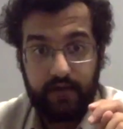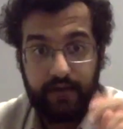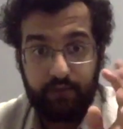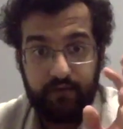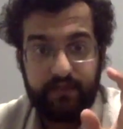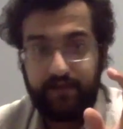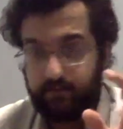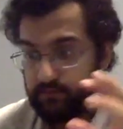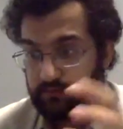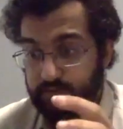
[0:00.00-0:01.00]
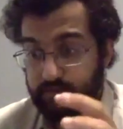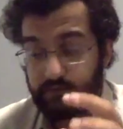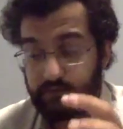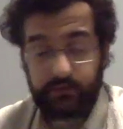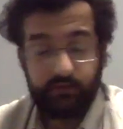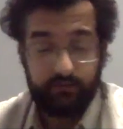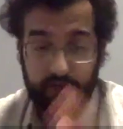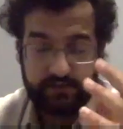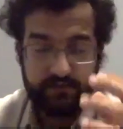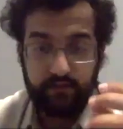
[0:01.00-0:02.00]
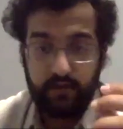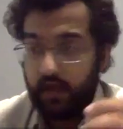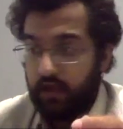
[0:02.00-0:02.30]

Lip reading: and by that you could do lots of